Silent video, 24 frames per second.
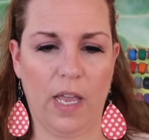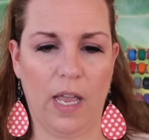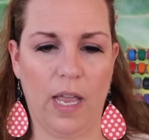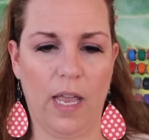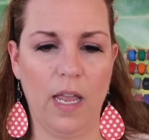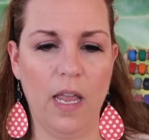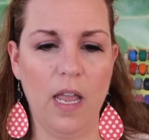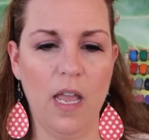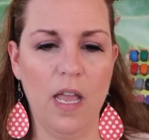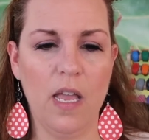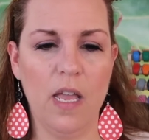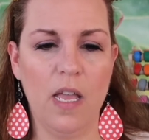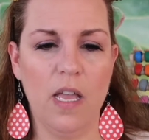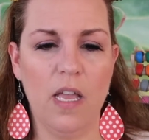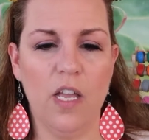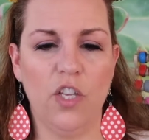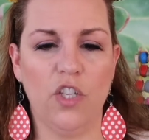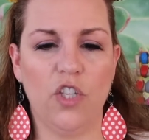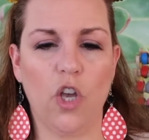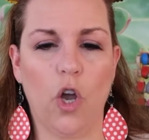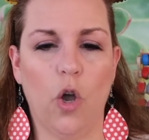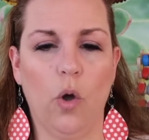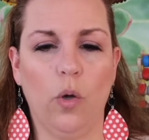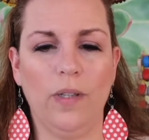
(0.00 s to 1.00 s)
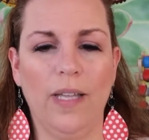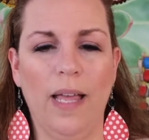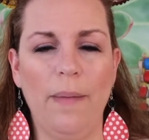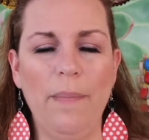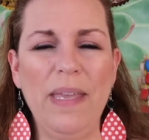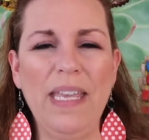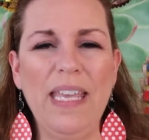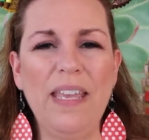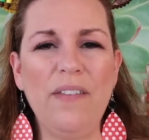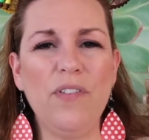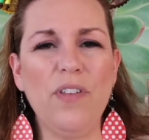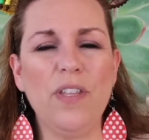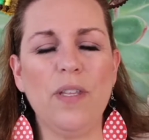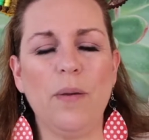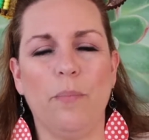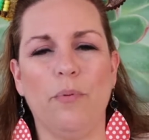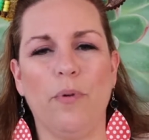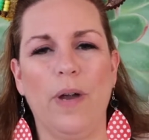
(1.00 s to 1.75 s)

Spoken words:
Okay, so let me give you the